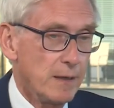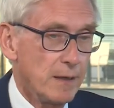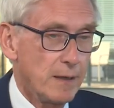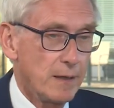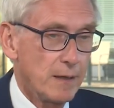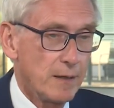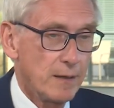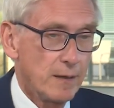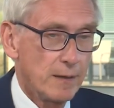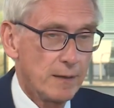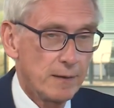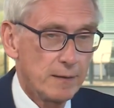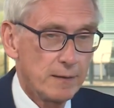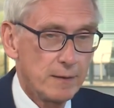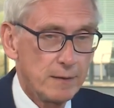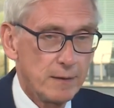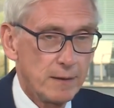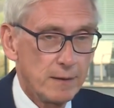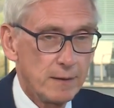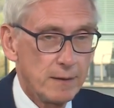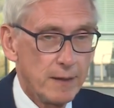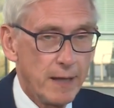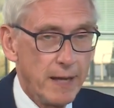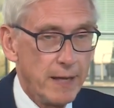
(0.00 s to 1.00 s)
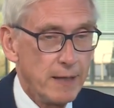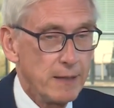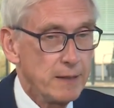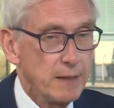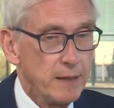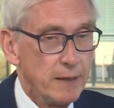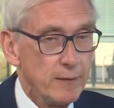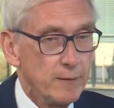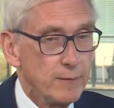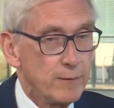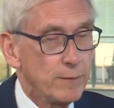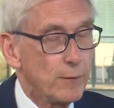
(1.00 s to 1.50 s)
The
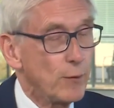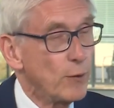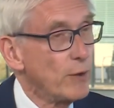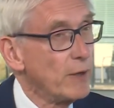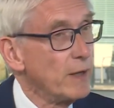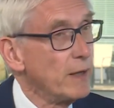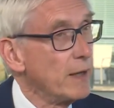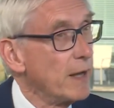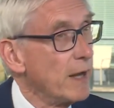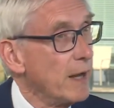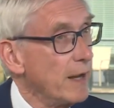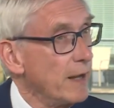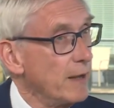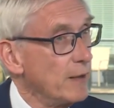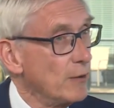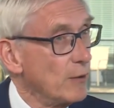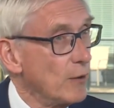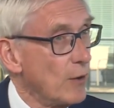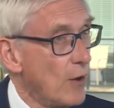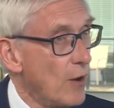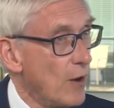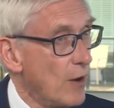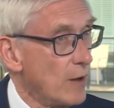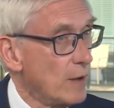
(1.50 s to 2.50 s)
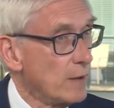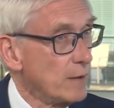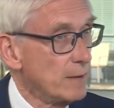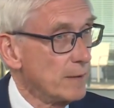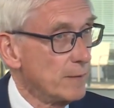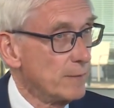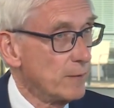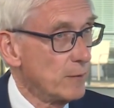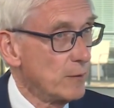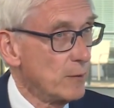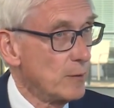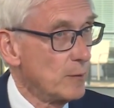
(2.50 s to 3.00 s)
1849 law
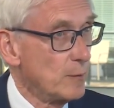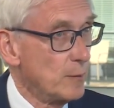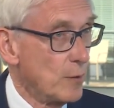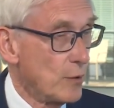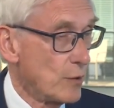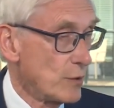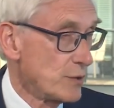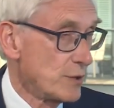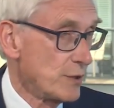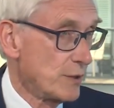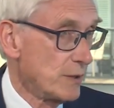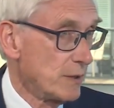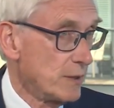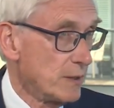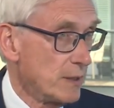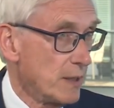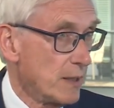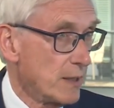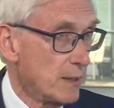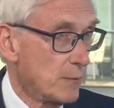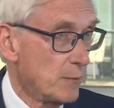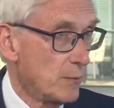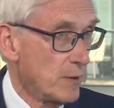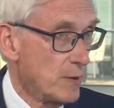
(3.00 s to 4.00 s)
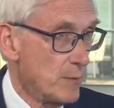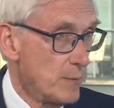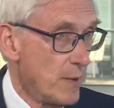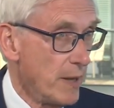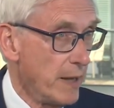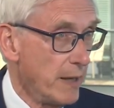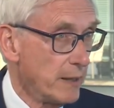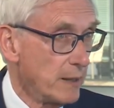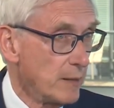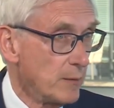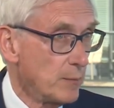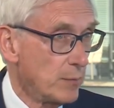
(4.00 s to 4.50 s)
for abortion
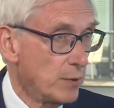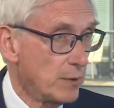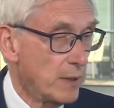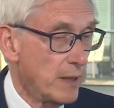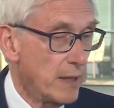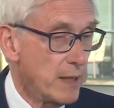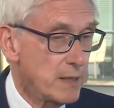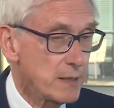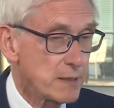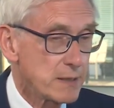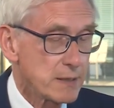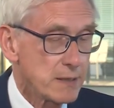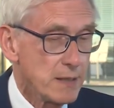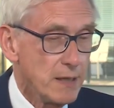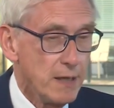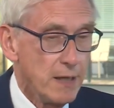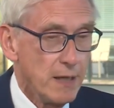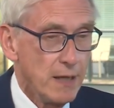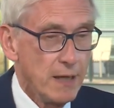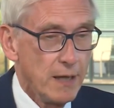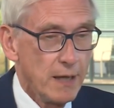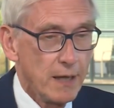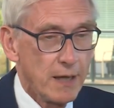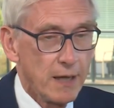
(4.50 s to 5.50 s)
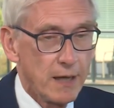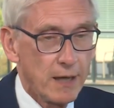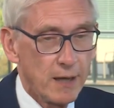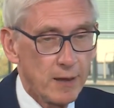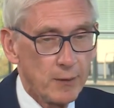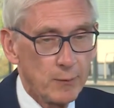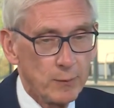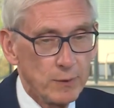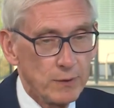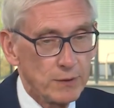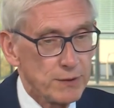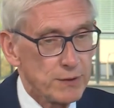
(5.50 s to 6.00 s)
remain in place.
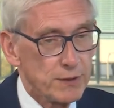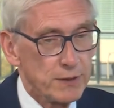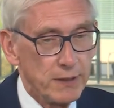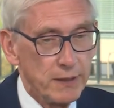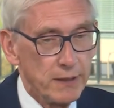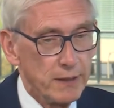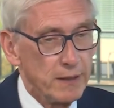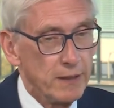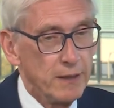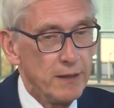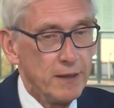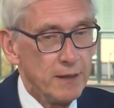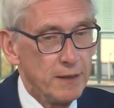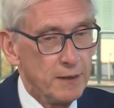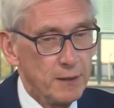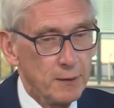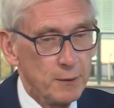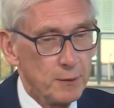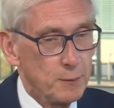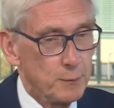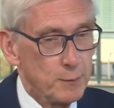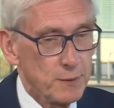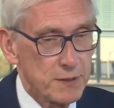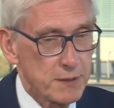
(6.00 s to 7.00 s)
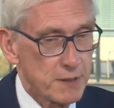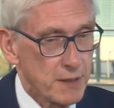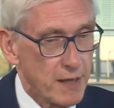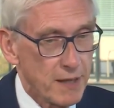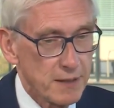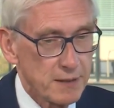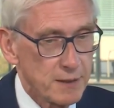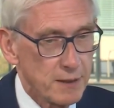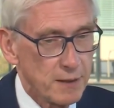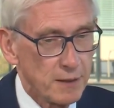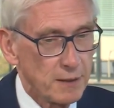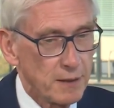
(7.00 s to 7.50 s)
We'll see the
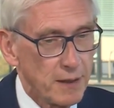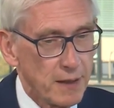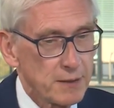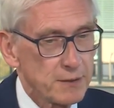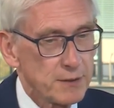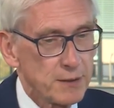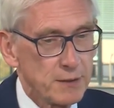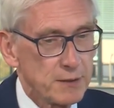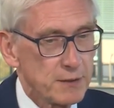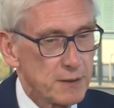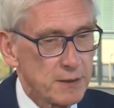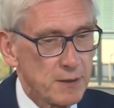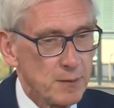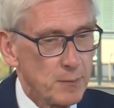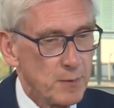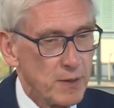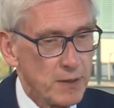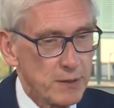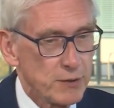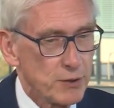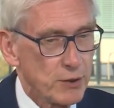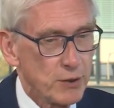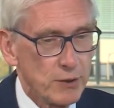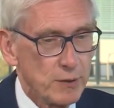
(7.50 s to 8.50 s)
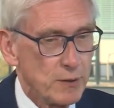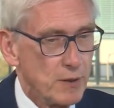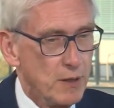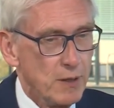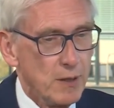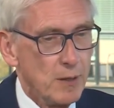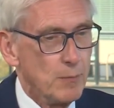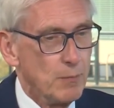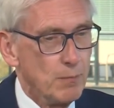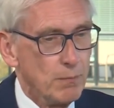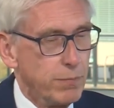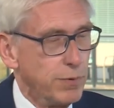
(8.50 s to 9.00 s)
Wisconsin Elections Commission
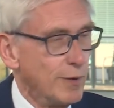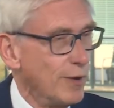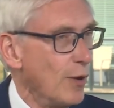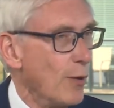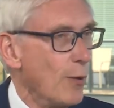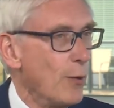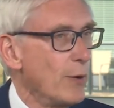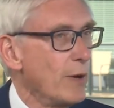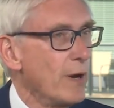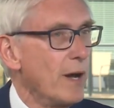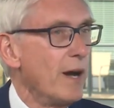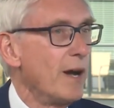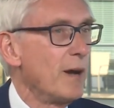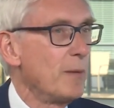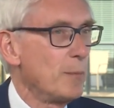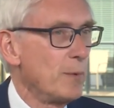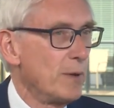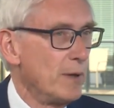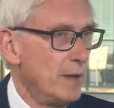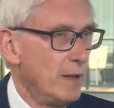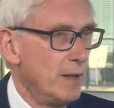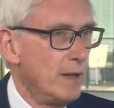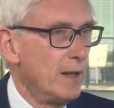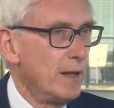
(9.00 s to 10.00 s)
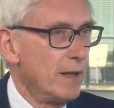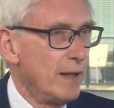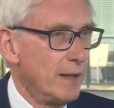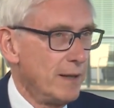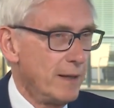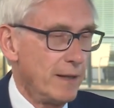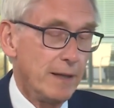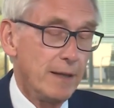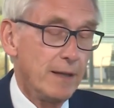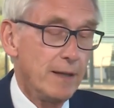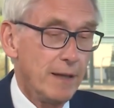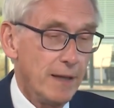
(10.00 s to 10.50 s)
blown up.
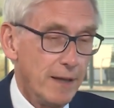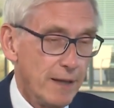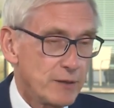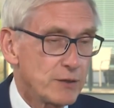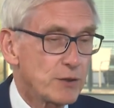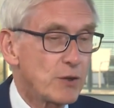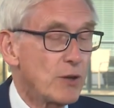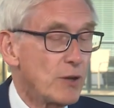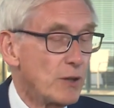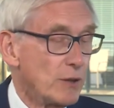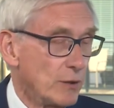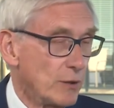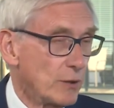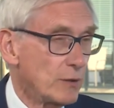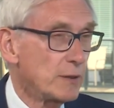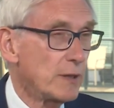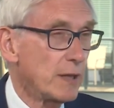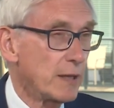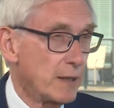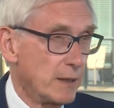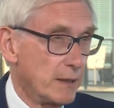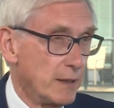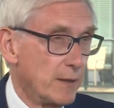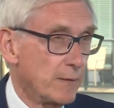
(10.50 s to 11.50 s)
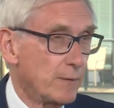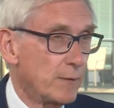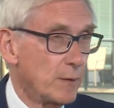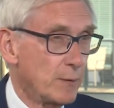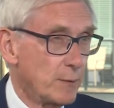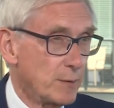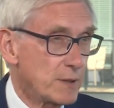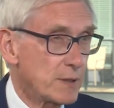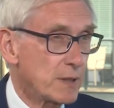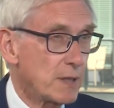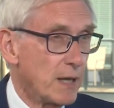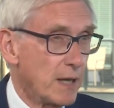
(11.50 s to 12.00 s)
It's going to look like a
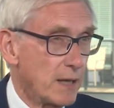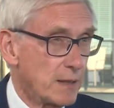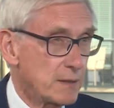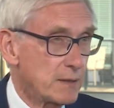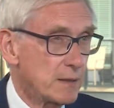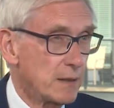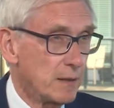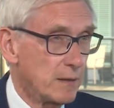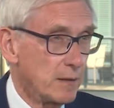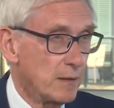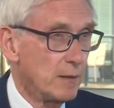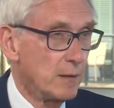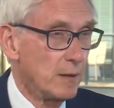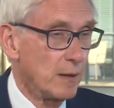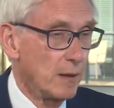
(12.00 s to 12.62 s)
different Wisconsin.